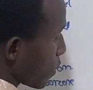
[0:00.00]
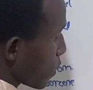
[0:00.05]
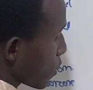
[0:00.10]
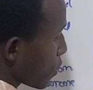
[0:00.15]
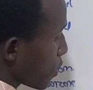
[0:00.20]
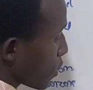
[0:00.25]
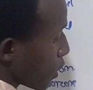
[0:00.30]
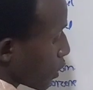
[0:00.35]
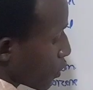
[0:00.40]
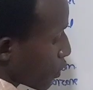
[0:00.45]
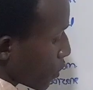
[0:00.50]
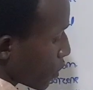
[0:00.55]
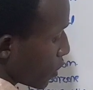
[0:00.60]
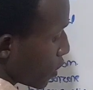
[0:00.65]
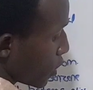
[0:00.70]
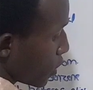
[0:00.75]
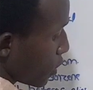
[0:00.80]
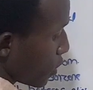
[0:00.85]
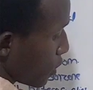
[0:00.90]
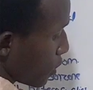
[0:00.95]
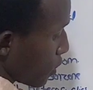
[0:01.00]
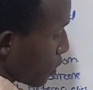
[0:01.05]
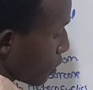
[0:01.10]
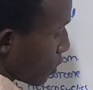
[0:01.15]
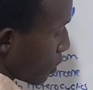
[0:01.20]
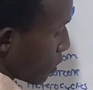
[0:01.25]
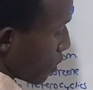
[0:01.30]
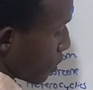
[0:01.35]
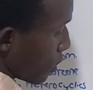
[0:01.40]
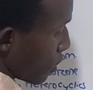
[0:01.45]
This is nitrogen,
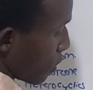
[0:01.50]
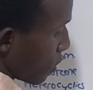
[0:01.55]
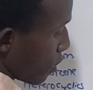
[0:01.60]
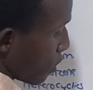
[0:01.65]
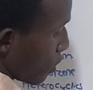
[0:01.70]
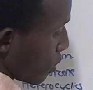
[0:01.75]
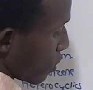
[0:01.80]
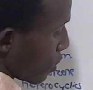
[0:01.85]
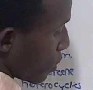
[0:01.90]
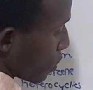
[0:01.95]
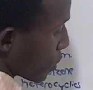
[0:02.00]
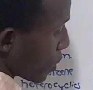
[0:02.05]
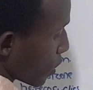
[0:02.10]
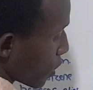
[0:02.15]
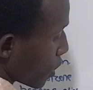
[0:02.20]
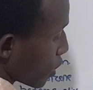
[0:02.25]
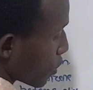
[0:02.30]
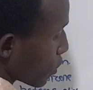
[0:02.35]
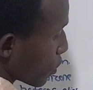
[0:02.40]
also